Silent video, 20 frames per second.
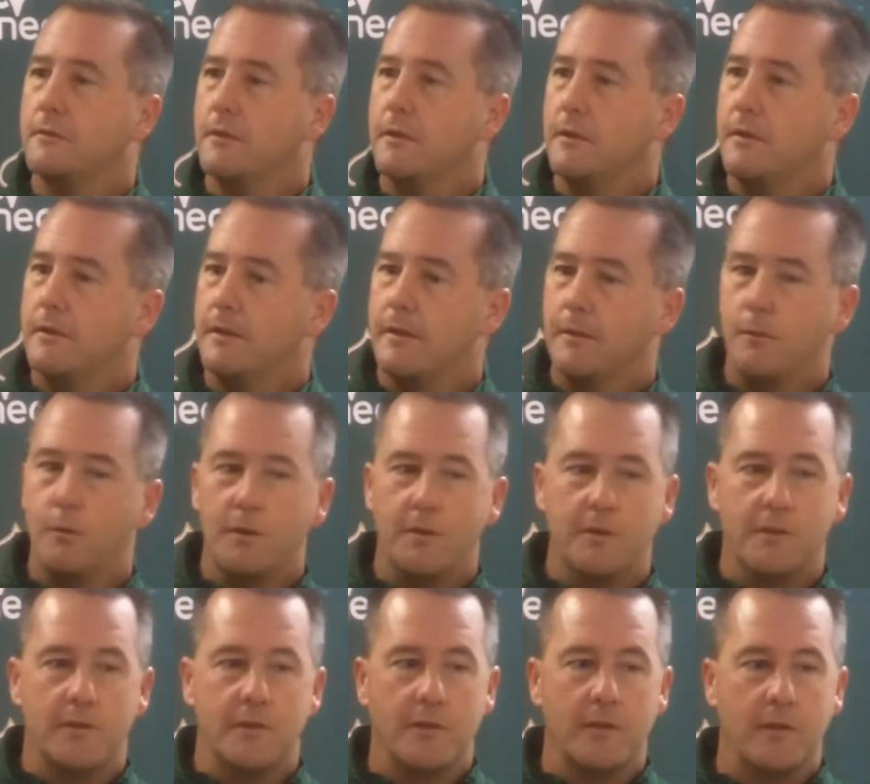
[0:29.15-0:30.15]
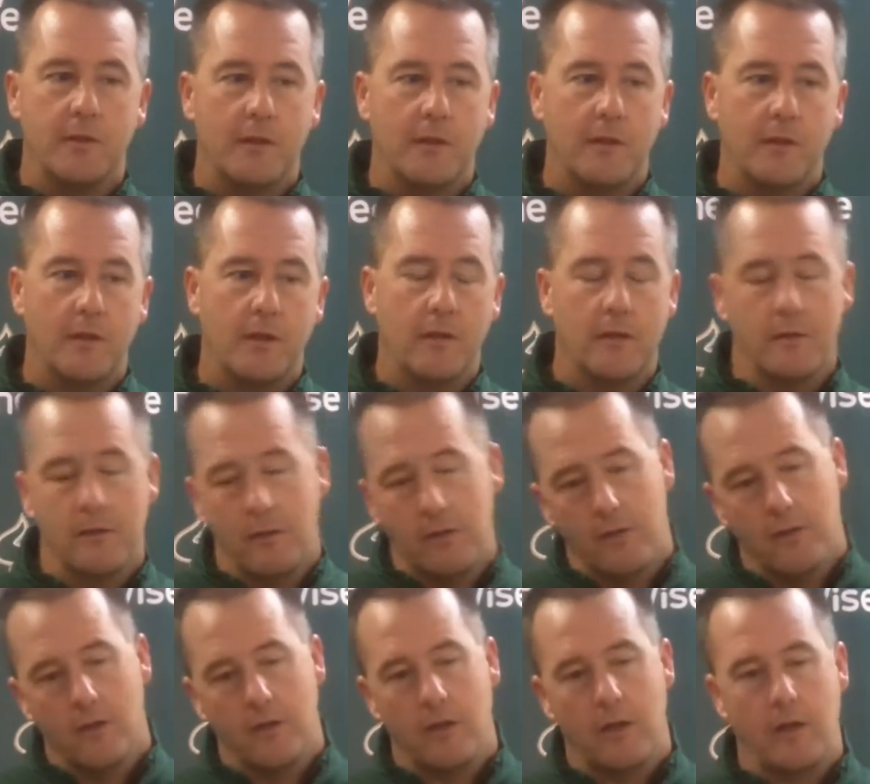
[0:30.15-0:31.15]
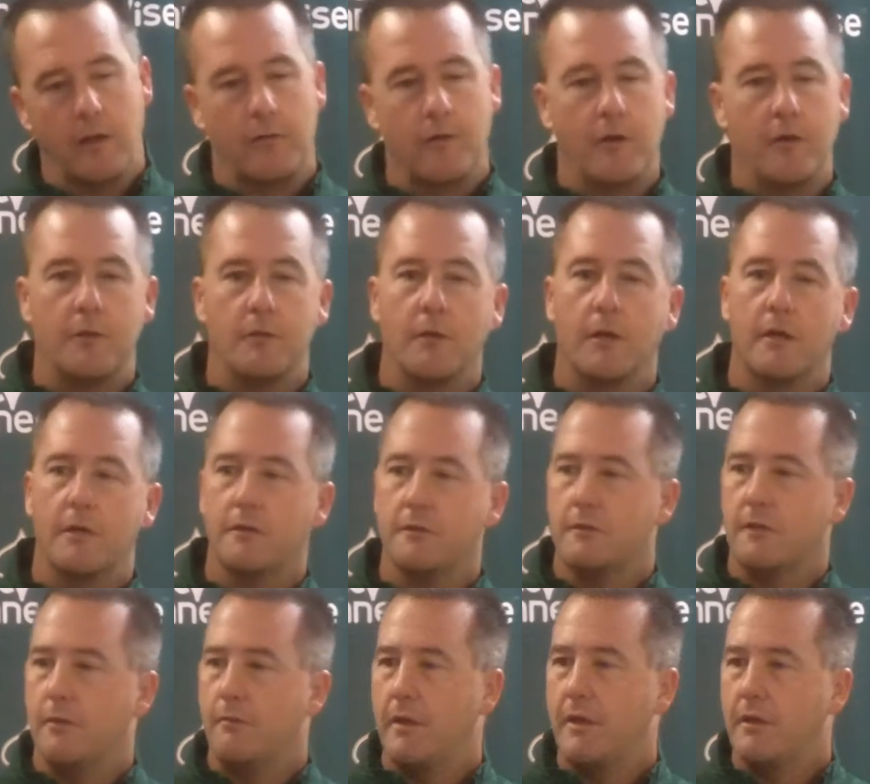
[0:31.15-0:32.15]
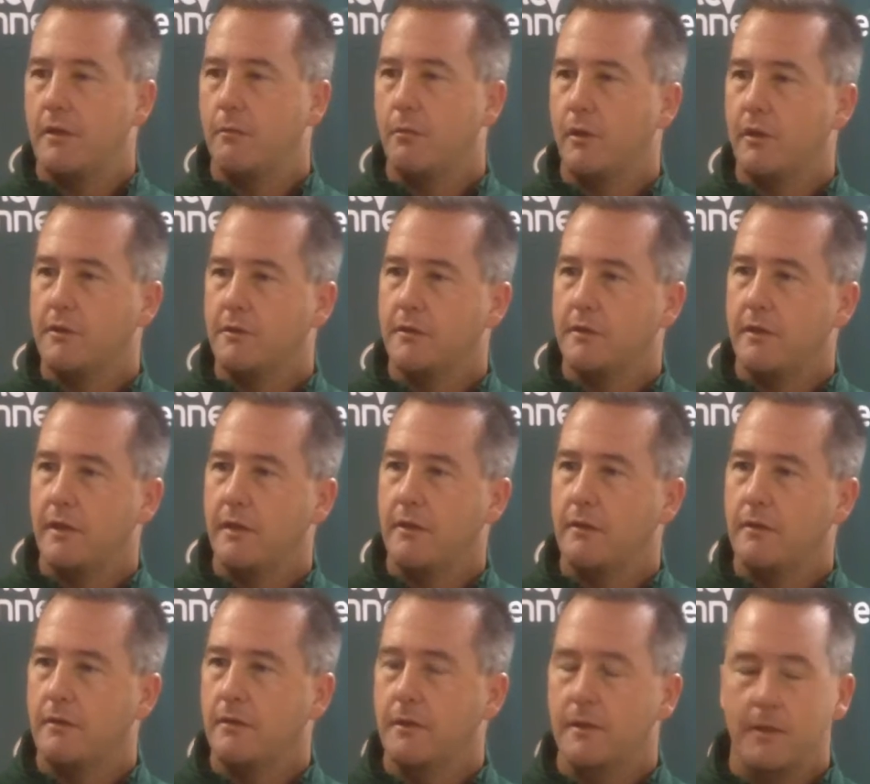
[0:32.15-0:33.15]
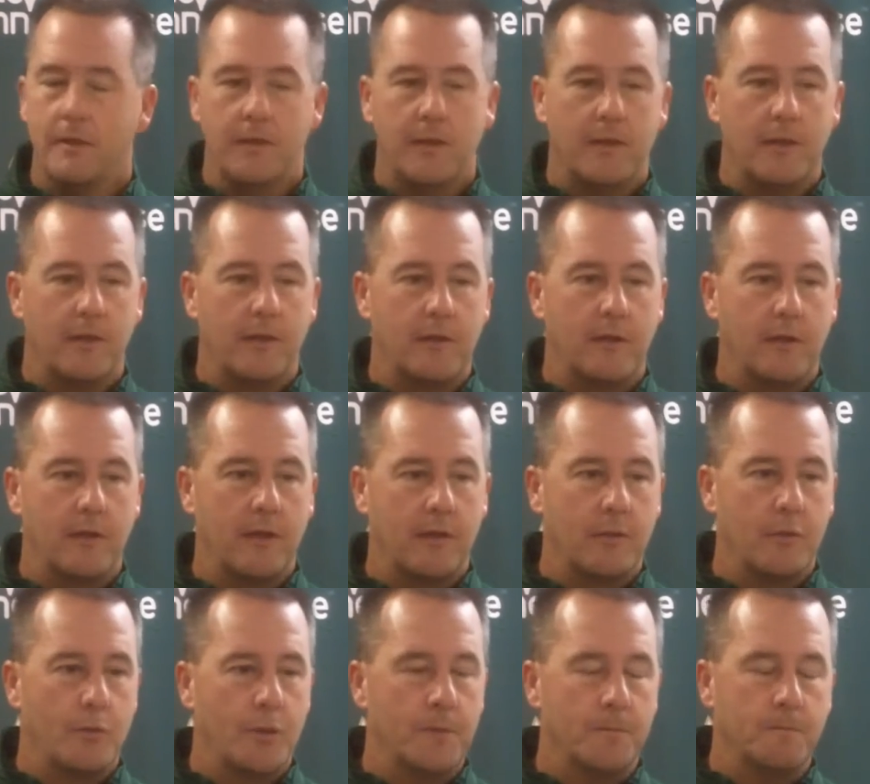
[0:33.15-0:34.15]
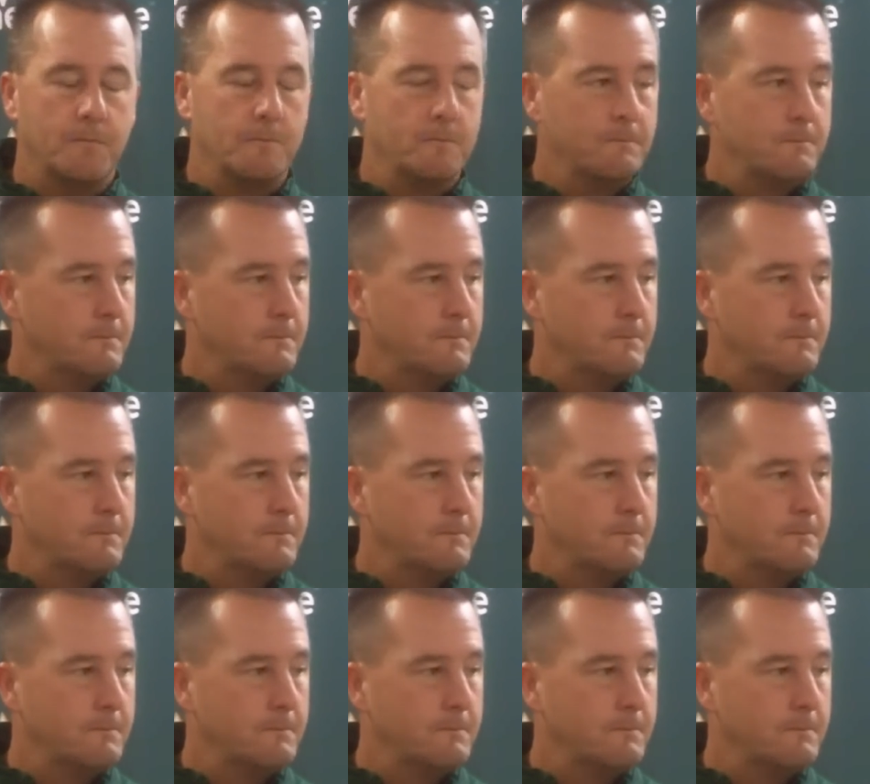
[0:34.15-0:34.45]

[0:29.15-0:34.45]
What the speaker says: And we just didn't get it done. And a lot of credit to Rutgers. They made their plays at the end and got the win.